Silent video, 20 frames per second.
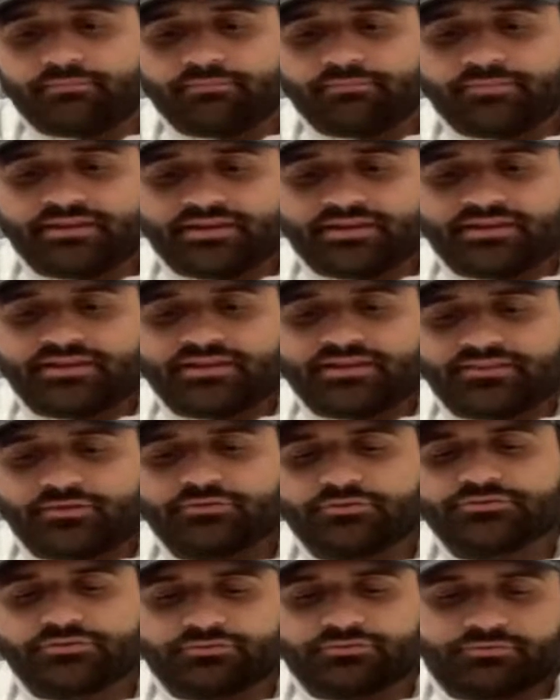And
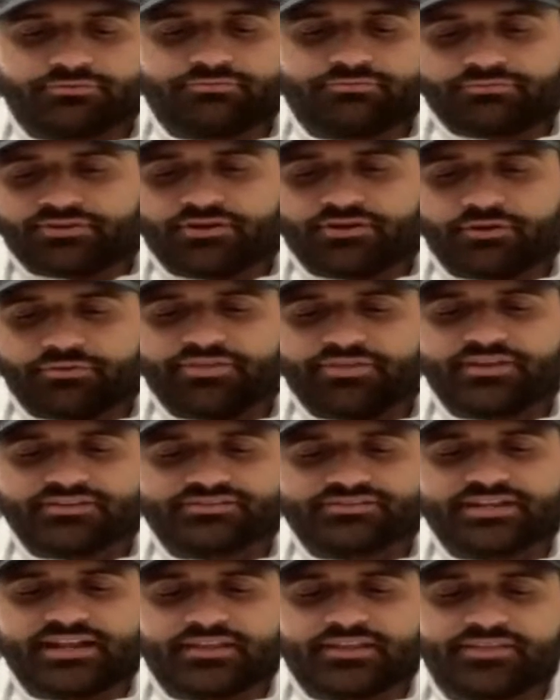those are,
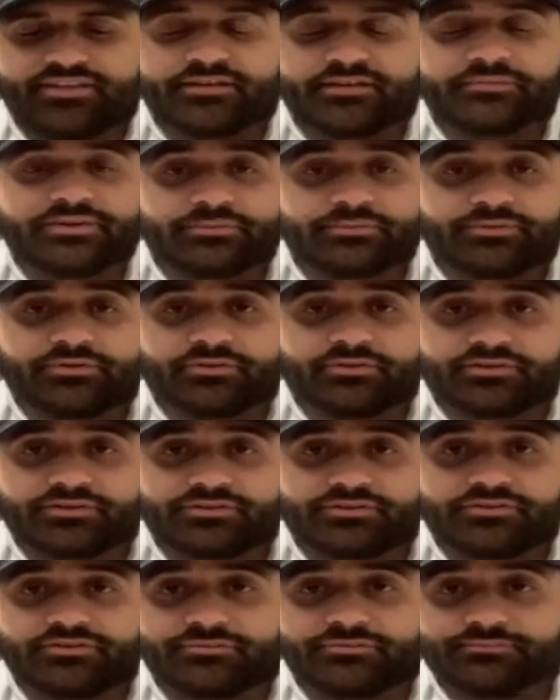things that I think people are going to
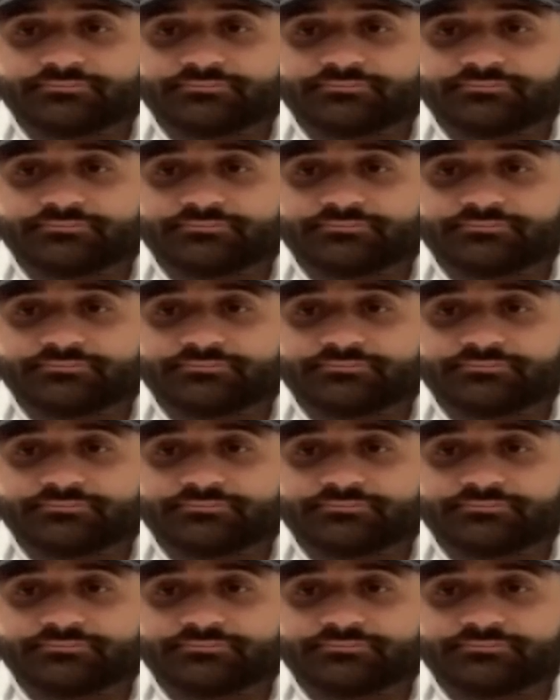do.